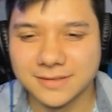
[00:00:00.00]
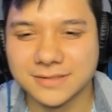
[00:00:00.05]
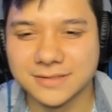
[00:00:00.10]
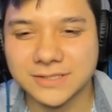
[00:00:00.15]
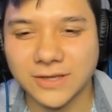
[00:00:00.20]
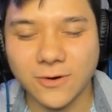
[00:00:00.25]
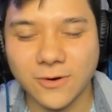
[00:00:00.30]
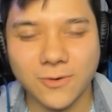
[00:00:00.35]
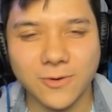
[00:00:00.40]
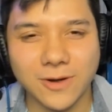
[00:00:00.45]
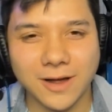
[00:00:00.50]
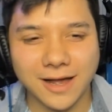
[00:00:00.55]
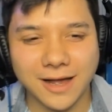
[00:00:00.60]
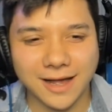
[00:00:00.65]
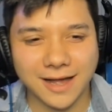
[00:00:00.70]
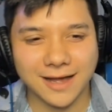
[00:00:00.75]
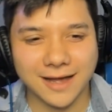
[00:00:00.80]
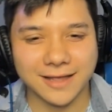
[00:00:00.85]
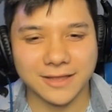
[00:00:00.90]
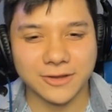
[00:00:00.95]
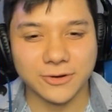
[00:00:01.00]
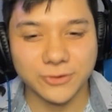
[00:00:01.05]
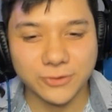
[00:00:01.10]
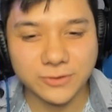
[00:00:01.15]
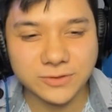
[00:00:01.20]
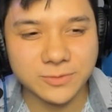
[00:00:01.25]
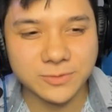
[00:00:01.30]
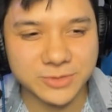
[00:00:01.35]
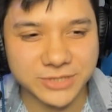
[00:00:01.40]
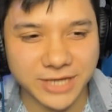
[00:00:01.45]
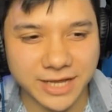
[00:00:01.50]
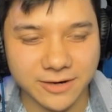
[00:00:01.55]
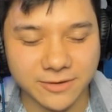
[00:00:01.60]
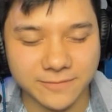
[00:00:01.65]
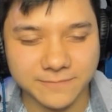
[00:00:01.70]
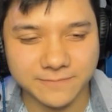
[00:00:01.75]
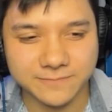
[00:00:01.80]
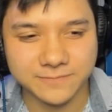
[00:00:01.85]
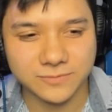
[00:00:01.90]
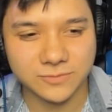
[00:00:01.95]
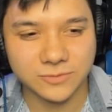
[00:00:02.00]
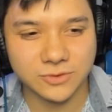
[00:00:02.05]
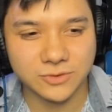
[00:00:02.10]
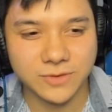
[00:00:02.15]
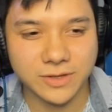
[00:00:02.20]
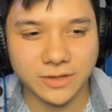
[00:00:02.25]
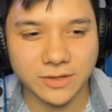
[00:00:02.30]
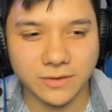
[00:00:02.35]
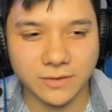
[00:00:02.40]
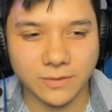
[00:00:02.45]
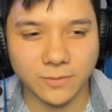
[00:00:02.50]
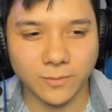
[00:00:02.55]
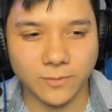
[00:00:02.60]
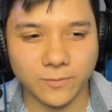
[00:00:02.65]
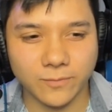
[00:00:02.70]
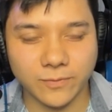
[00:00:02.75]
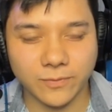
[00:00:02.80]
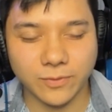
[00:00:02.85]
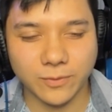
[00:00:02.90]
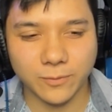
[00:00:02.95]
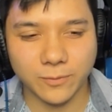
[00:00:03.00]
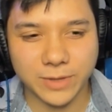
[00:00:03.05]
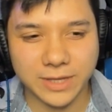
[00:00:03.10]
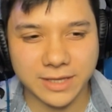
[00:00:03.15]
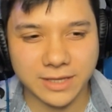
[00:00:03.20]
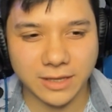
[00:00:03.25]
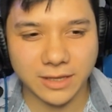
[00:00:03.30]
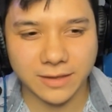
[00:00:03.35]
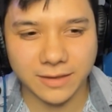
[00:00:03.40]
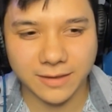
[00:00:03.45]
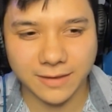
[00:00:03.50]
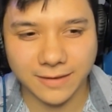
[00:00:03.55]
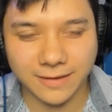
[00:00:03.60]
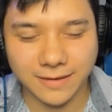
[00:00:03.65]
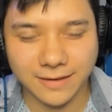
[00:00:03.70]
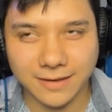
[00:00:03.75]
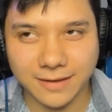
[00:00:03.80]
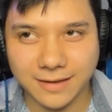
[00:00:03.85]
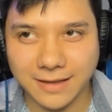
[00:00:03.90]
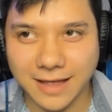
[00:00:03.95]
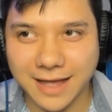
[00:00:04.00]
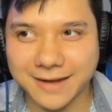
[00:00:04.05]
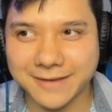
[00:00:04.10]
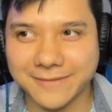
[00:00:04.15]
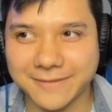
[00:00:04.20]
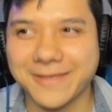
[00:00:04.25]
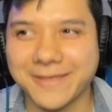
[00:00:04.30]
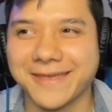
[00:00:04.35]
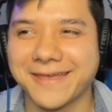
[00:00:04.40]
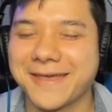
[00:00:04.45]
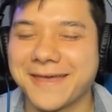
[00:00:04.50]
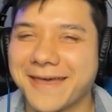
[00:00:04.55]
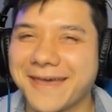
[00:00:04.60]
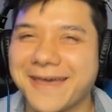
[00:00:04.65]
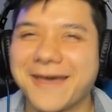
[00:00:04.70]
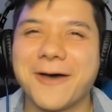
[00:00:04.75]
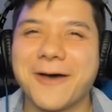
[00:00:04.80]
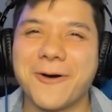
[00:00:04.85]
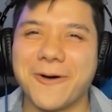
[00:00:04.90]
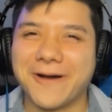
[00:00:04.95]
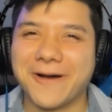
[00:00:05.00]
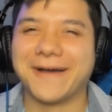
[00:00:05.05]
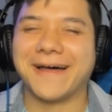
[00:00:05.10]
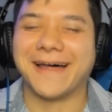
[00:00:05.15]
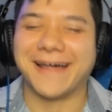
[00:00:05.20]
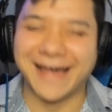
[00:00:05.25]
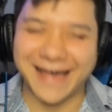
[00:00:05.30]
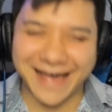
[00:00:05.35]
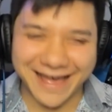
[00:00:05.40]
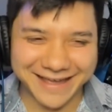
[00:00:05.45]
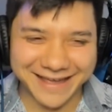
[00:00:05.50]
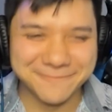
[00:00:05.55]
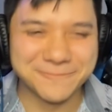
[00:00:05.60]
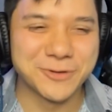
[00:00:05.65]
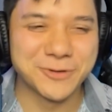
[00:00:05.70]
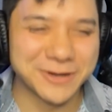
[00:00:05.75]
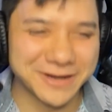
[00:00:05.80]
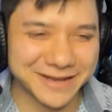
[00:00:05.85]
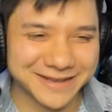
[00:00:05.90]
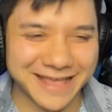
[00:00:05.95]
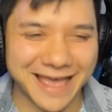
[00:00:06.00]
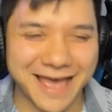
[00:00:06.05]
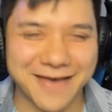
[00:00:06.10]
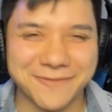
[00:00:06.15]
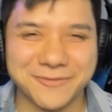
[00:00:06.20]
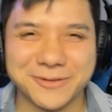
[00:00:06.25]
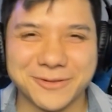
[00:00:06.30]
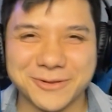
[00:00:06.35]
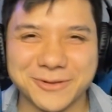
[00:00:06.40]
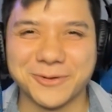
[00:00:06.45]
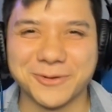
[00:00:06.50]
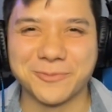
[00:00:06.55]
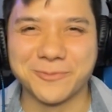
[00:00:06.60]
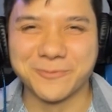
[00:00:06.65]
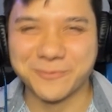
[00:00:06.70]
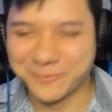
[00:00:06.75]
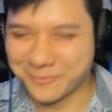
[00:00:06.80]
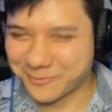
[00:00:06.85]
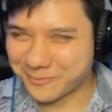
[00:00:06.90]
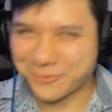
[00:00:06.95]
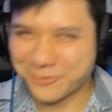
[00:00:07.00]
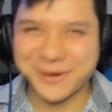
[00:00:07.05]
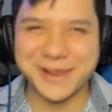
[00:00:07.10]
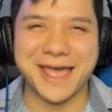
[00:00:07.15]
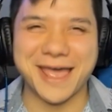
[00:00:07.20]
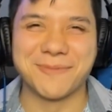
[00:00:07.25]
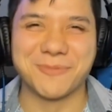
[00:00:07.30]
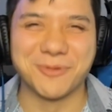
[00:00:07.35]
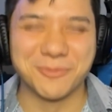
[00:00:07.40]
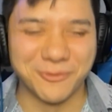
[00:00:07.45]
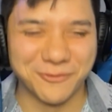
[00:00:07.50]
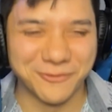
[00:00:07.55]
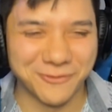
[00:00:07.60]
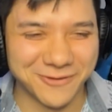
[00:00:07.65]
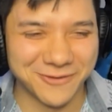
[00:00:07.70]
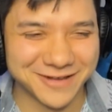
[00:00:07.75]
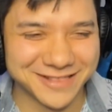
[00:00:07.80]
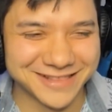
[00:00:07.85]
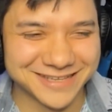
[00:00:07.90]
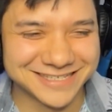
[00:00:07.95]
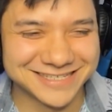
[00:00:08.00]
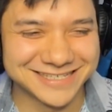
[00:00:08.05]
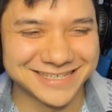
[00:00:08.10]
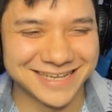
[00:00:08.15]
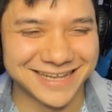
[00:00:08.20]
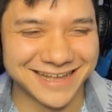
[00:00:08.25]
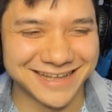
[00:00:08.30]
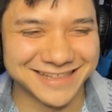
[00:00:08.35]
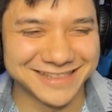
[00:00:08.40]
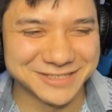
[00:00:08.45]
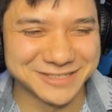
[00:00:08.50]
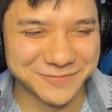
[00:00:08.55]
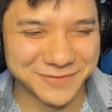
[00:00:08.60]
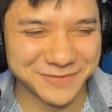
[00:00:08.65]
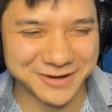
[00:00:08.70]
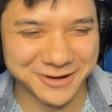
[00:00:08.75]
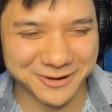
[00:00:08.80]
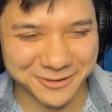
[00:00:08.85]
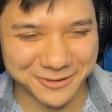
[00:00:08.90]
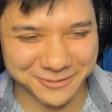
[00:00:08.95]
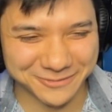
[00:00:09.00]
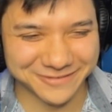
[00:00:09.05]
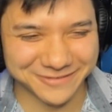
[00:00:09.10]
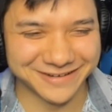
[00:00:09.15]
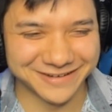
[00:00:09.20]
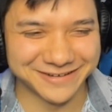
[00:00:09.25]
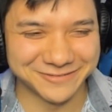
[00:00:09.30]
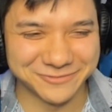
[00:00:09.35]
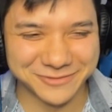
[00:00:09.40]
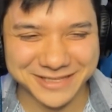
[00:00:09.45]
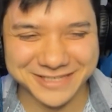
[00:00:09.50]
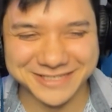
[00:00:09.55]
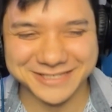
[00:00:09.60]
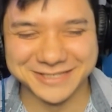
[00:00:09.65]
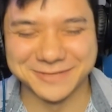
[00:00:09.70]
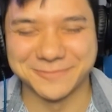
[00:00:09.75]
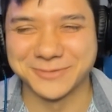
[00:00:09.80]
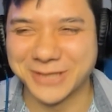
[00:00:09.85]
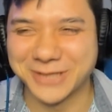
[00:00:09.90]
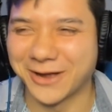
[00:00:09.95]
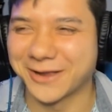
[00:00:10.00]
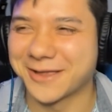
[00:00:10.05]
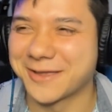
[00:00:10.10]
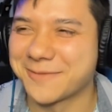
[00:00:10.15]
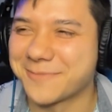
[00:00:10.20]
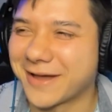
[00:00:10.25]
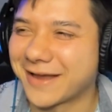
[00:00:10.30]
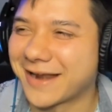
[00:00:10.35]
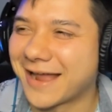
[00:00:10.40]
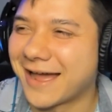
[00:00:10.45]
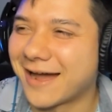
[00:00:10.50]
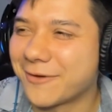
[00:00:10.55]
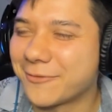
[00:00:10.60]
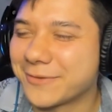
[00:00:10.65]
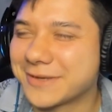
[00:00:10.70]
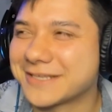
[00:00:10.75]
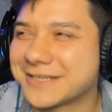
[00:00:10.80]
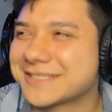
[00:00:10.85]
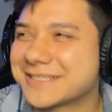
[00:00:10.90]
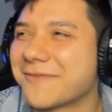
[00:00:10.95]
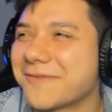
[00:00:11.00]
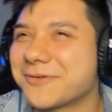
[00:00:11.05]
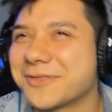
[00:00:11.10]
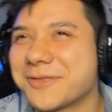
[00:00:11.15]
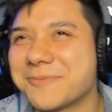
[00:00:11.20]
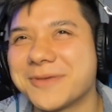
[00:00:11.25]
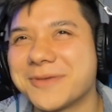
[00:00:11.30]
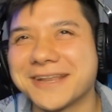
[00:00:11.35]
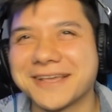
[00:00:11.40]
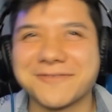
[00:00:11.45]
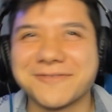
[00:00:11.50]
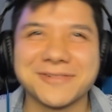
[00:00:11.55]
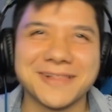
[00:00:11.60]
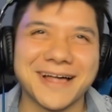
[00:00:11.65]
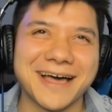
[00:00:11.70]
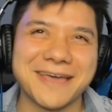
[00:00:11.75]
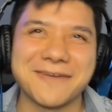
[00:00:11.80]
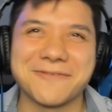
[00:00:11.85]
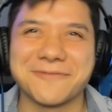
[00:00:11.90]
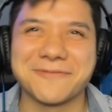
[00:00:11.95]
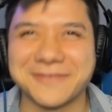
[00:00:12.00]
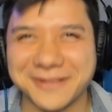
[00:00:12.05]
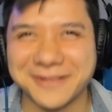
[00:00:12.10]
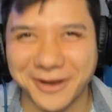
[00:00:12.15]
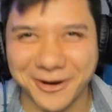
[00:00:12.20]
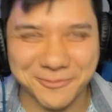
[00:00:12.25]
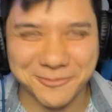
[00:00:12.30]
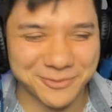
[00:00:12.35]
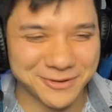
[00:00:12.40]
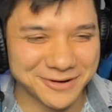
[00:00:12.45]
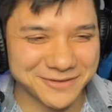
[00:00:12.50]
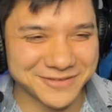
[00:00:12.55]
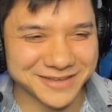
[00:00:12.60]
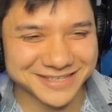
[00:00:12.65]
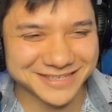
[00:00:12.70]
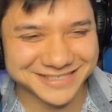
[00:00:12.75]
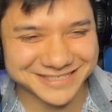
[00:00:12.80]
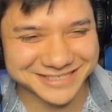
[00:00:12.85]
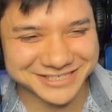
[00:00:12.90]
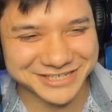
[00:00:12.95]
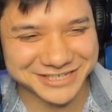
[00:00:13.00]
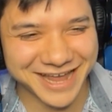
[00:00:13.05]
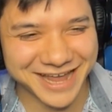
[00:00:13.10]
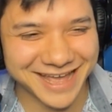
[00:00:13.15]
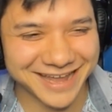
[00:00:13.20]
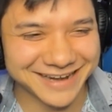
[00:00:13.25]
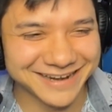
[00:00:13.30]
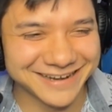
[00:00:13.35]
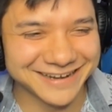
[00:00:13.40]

So your YouTube channel, we kind of, I'm gonna have a little preamble before this video releases, talking about how we discovered the meaning of life in our previous chat